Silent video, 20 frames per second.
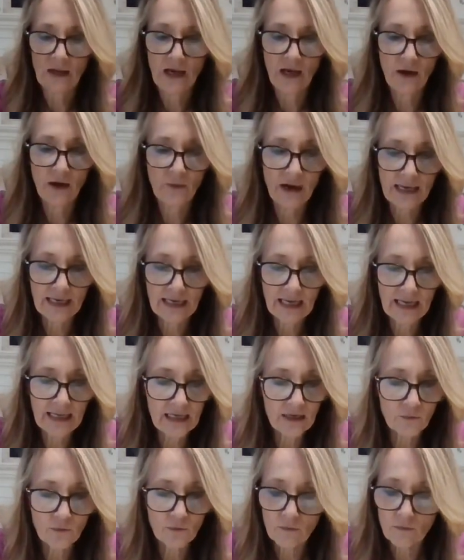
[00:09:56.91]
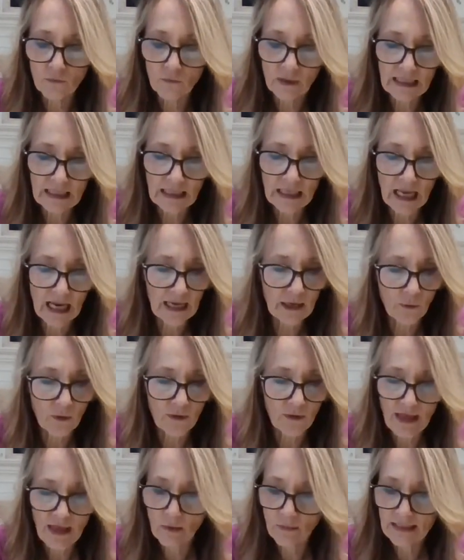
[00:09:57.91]
All right, I didn't really like where
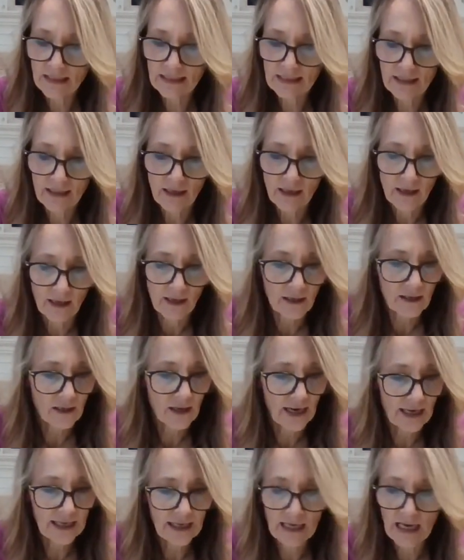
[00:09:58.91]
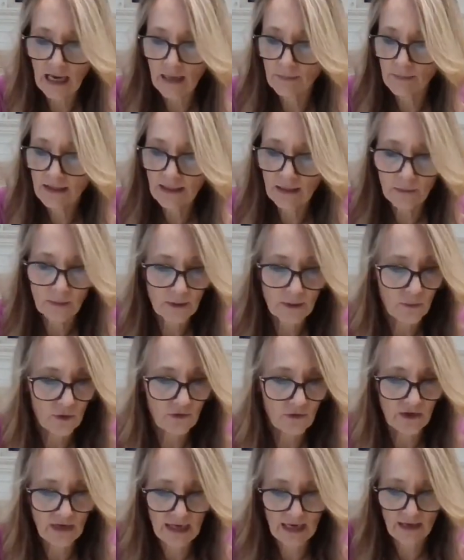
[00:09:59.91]
that was lining up, so I'm going to move
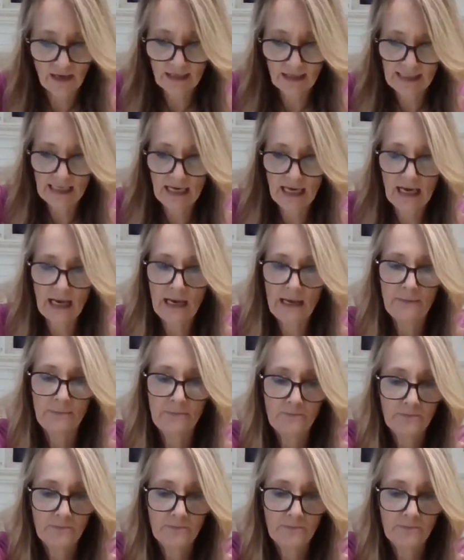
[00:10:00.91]
it down a tad.